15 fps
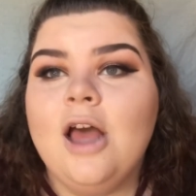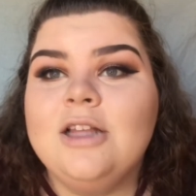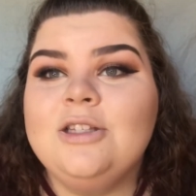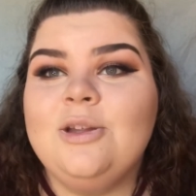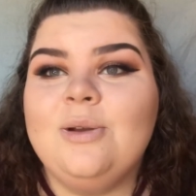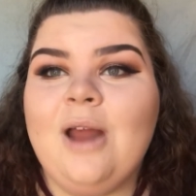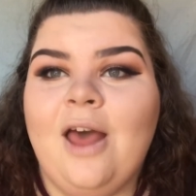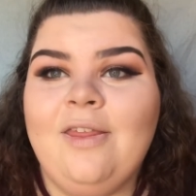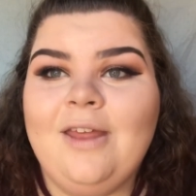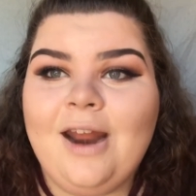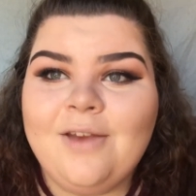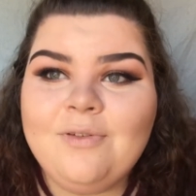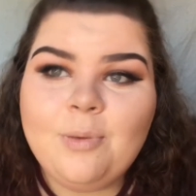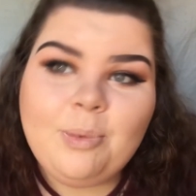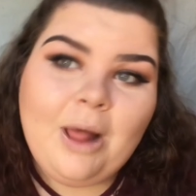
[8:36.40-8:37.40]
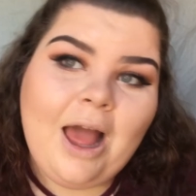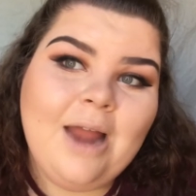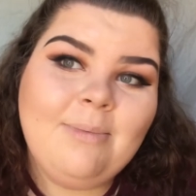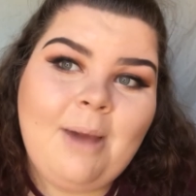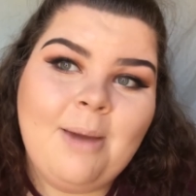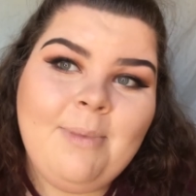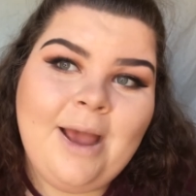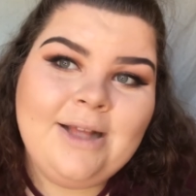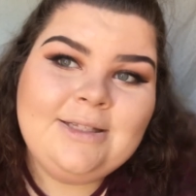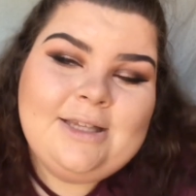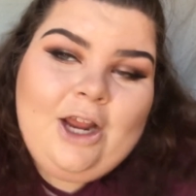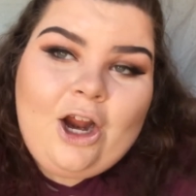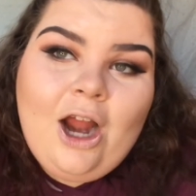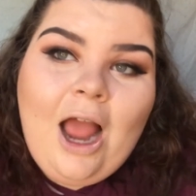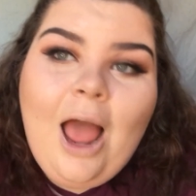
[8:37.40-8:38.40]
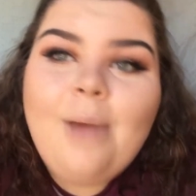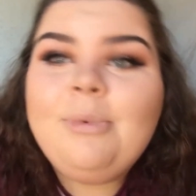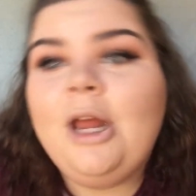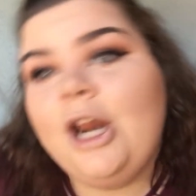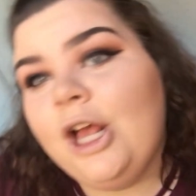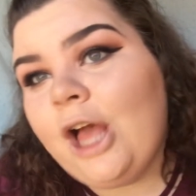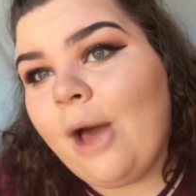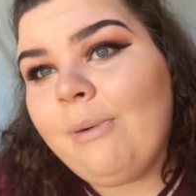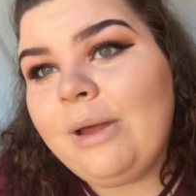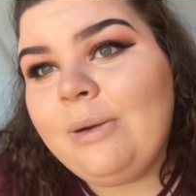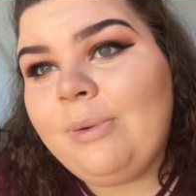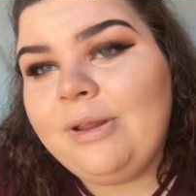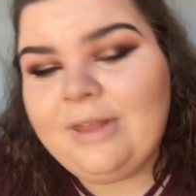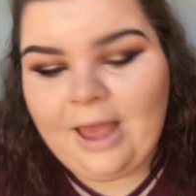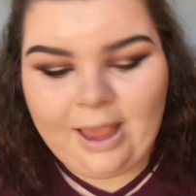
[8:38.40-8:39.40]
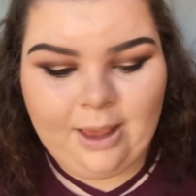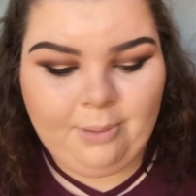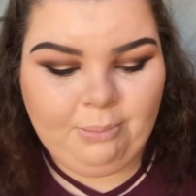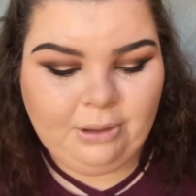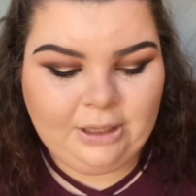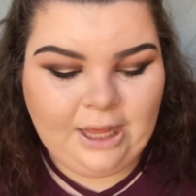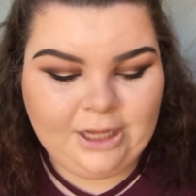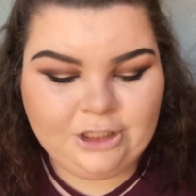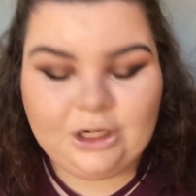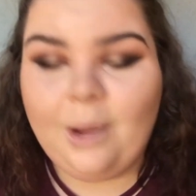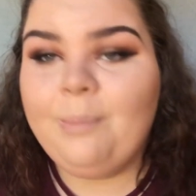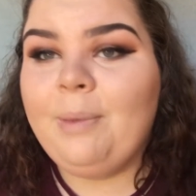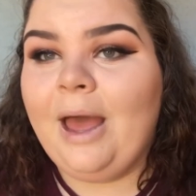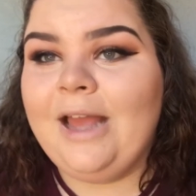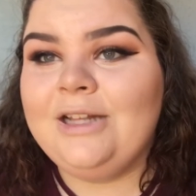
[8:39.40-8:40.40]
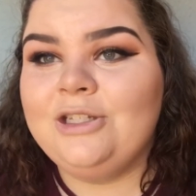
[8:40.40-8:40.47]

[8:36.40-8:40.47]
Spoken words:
So now that I've applied my mascara, I'm going to go in with a blush by